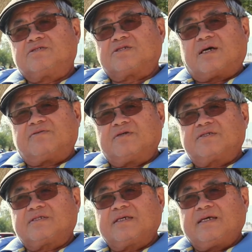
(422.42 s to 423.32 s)

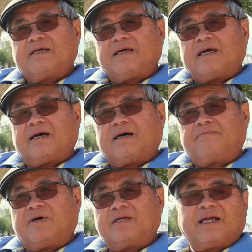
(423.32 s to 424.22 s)
genres,
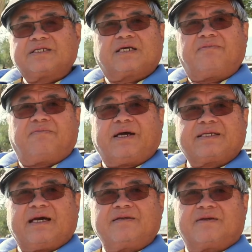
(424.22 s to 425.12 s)
but he likes coming back
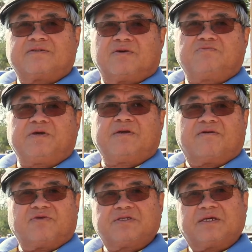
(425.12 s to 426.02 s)
down here, so he's been here
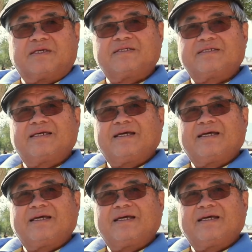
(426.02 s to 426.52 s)
ever since.